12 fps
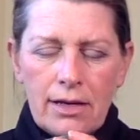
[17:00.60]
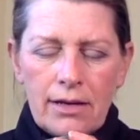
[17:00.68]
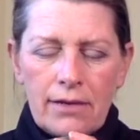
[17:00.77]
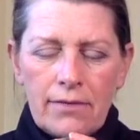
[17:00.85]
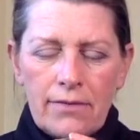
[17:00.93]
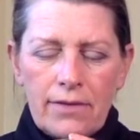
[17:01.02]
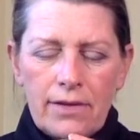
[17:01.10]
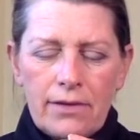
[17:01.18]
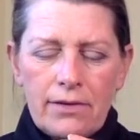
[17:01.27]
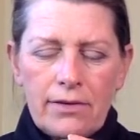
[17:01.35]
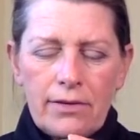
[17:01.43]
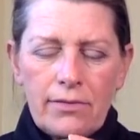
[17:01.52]
And
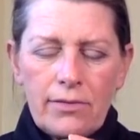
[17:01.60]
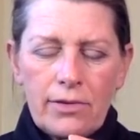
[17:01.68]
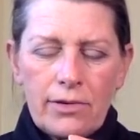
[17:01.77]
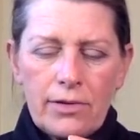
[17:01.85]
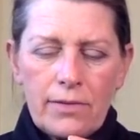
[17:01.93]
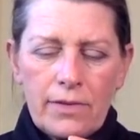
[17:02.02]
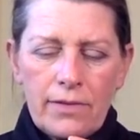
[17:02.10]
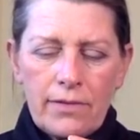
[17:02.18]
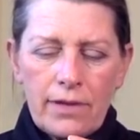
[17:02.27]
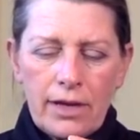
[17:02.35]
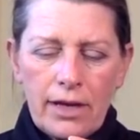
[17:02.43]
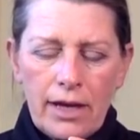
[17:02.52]
feel the warmth of
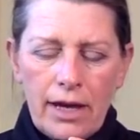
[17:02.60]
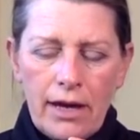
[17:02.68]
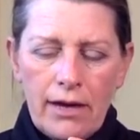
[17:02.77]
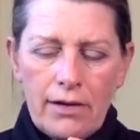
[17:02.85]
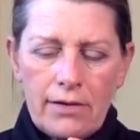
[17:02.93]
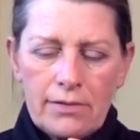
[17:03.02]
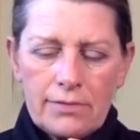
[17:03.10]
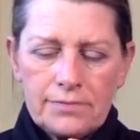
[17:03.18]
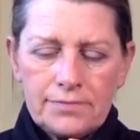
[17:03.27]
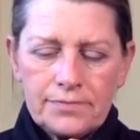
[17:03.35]
the cacao.